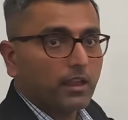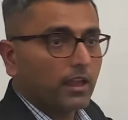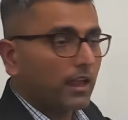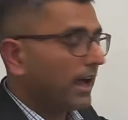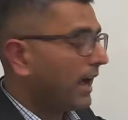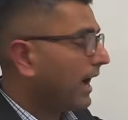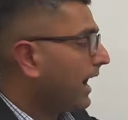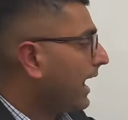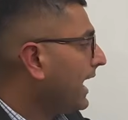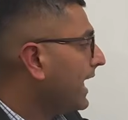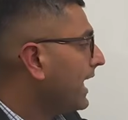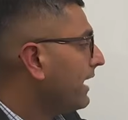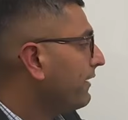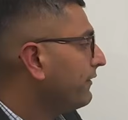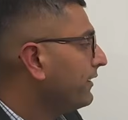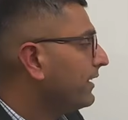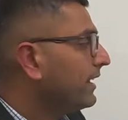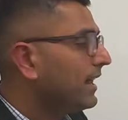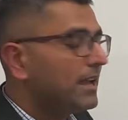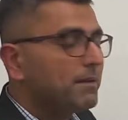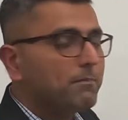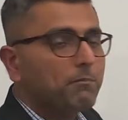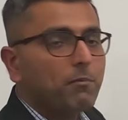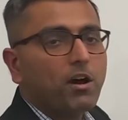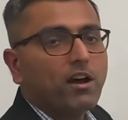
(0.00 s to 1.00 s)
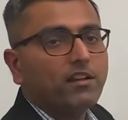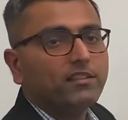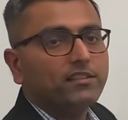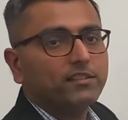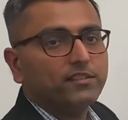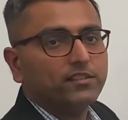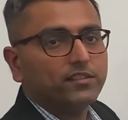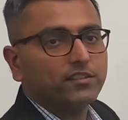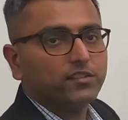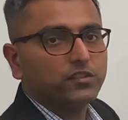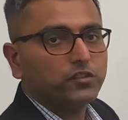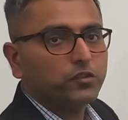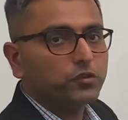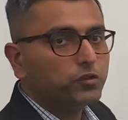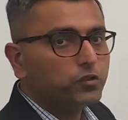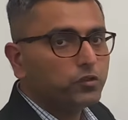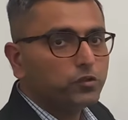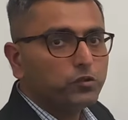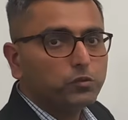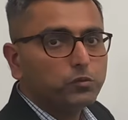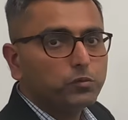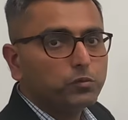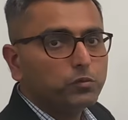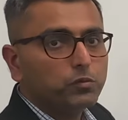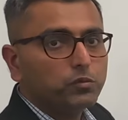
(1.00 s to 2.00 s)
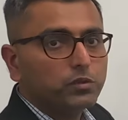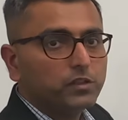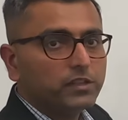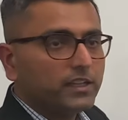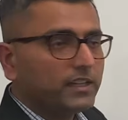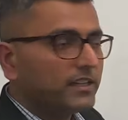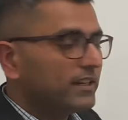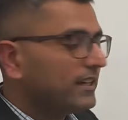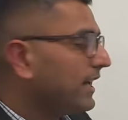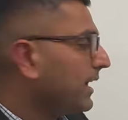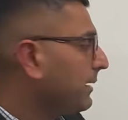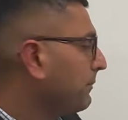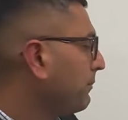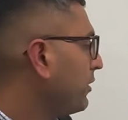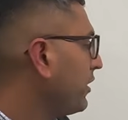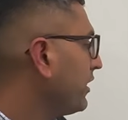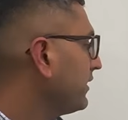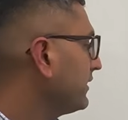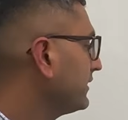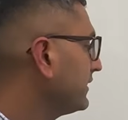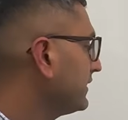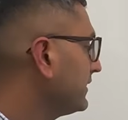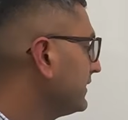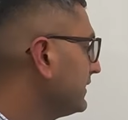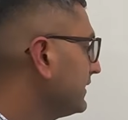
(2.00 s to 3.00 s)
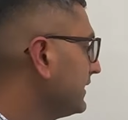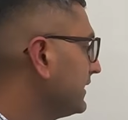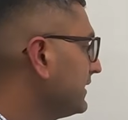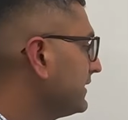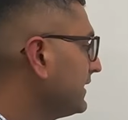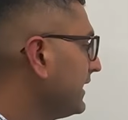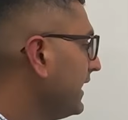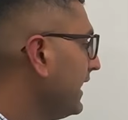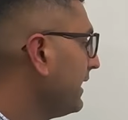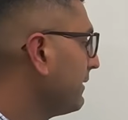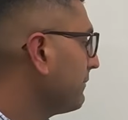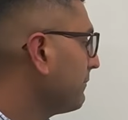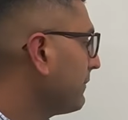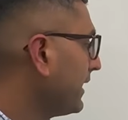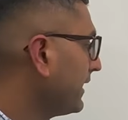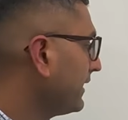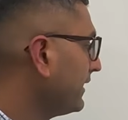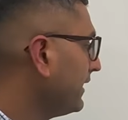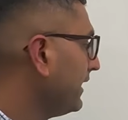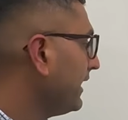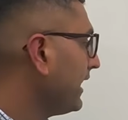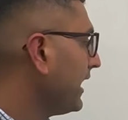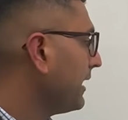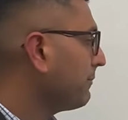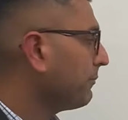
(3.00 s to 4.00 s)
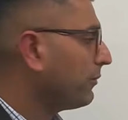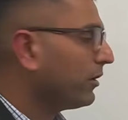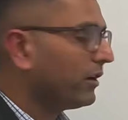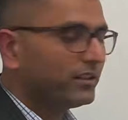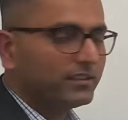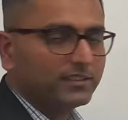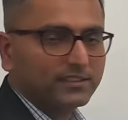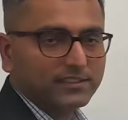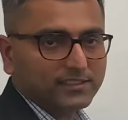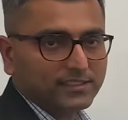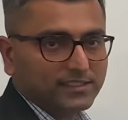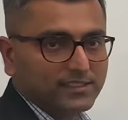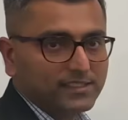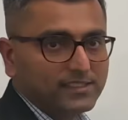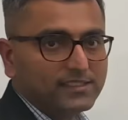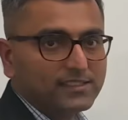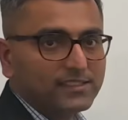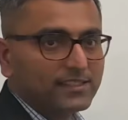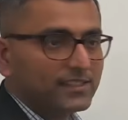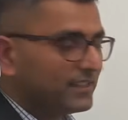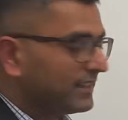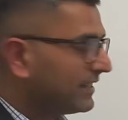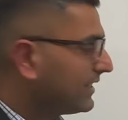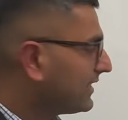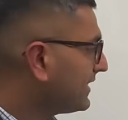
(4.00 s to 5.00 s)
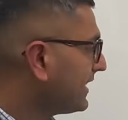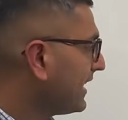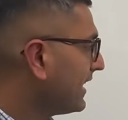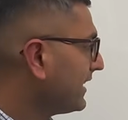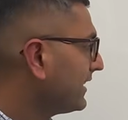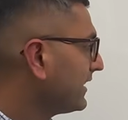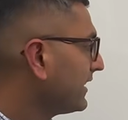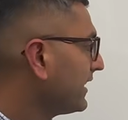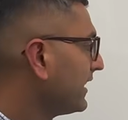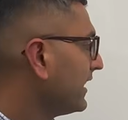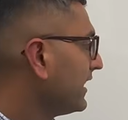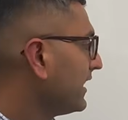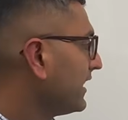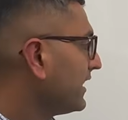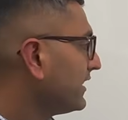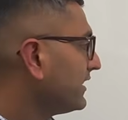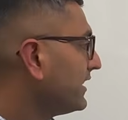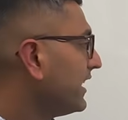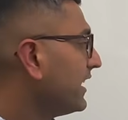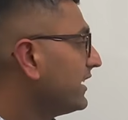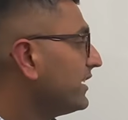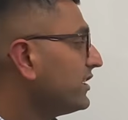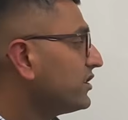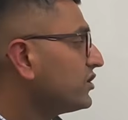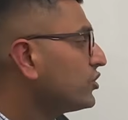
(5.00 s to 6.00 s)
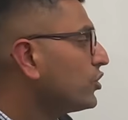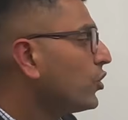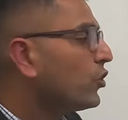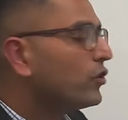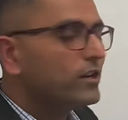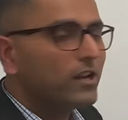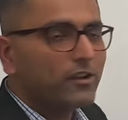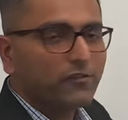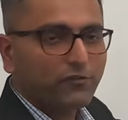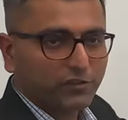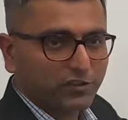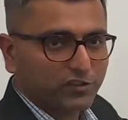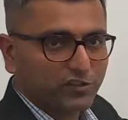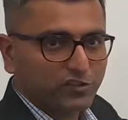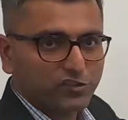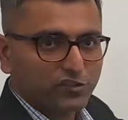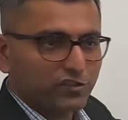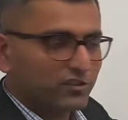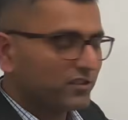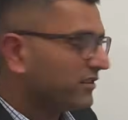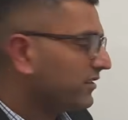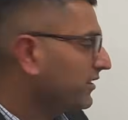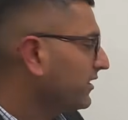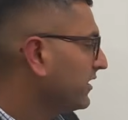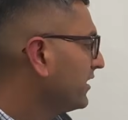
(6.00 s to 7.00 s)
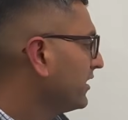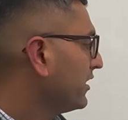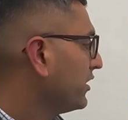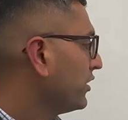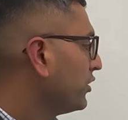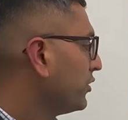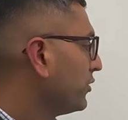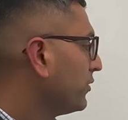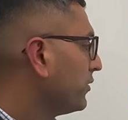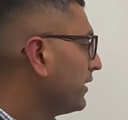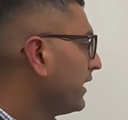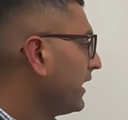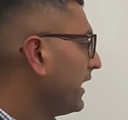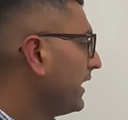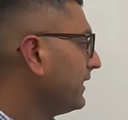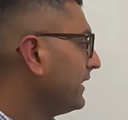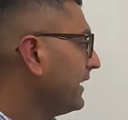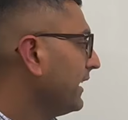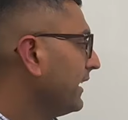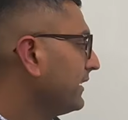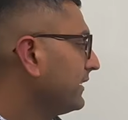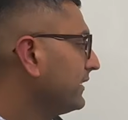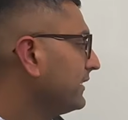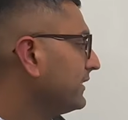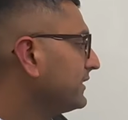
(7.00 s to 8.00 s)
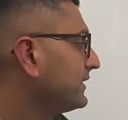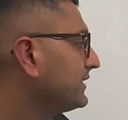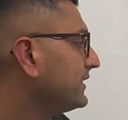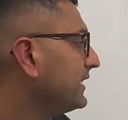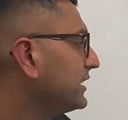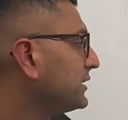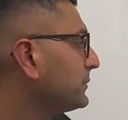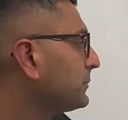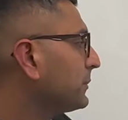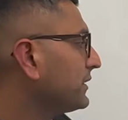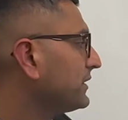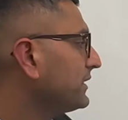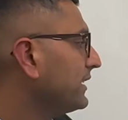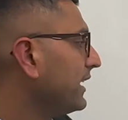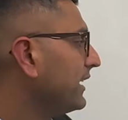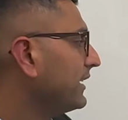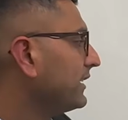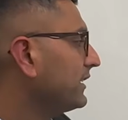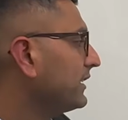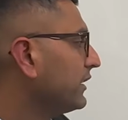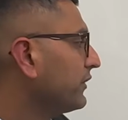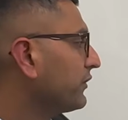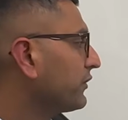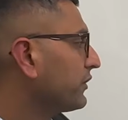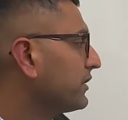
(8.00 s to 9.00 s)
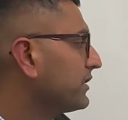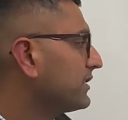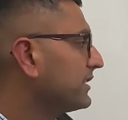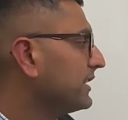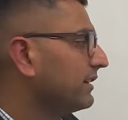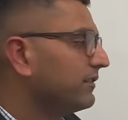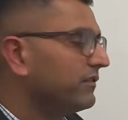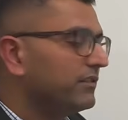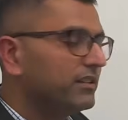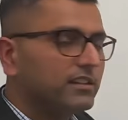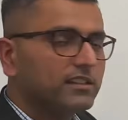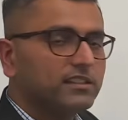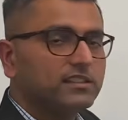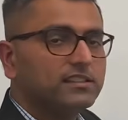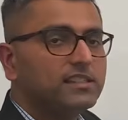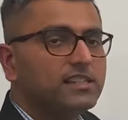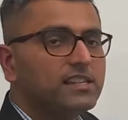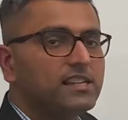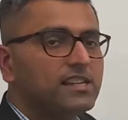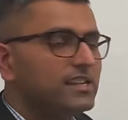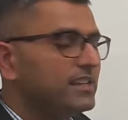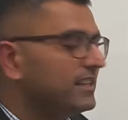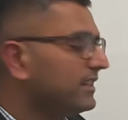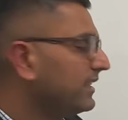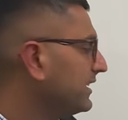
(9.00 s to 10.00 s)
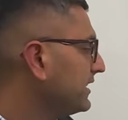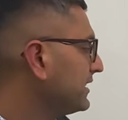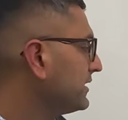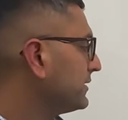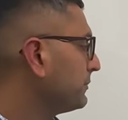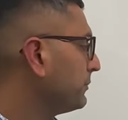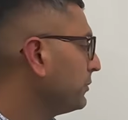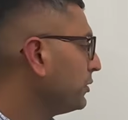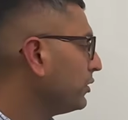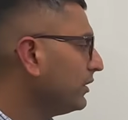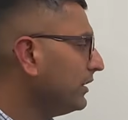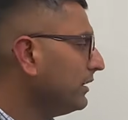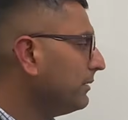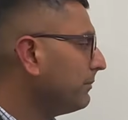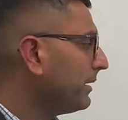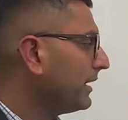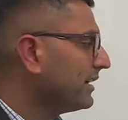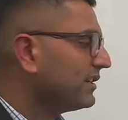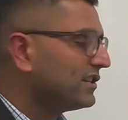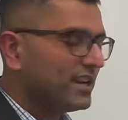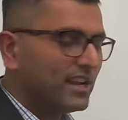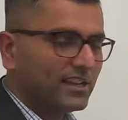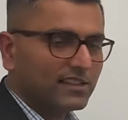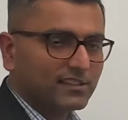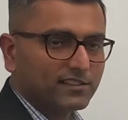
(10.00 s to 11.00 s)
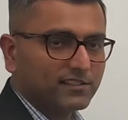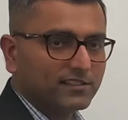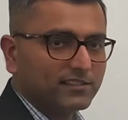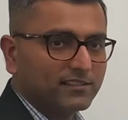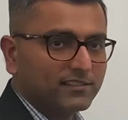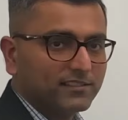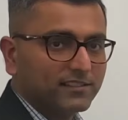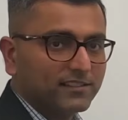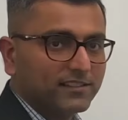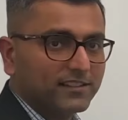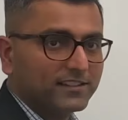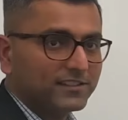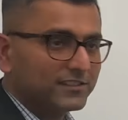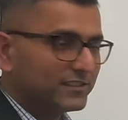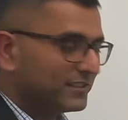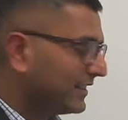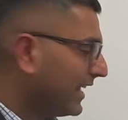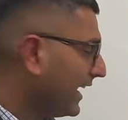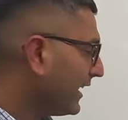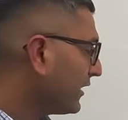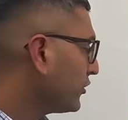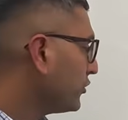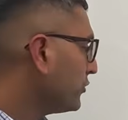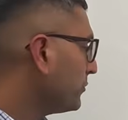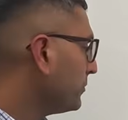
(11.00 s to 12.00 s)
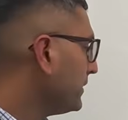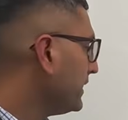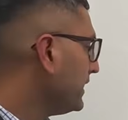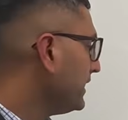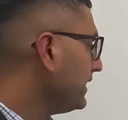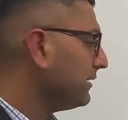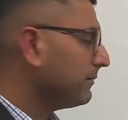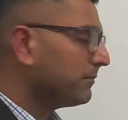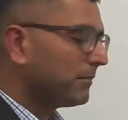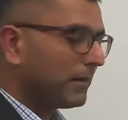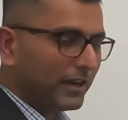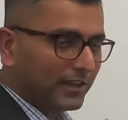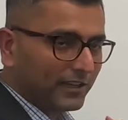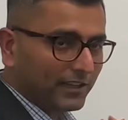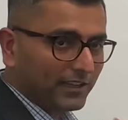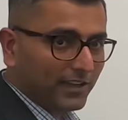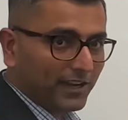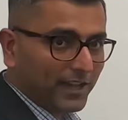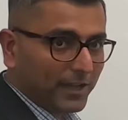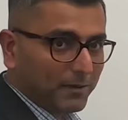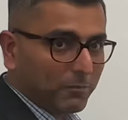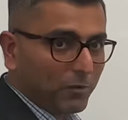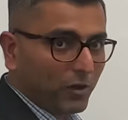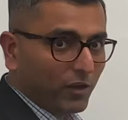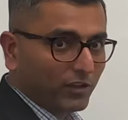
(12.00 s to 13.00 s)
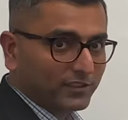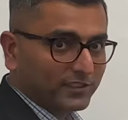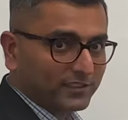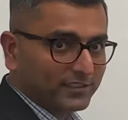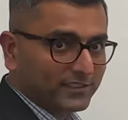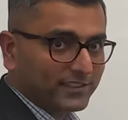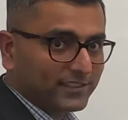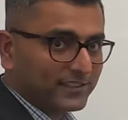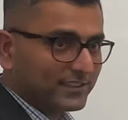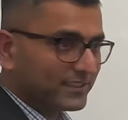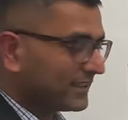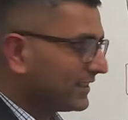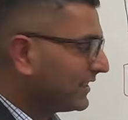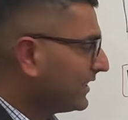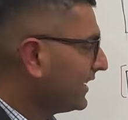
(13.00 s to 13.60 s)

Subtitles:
I have an hypothesis. You create a hypothesis and say, hey, my null hypothesis is that there is no difference, and that this 6% difference that we are seeing is purely by chance. That would be my null hypothesis.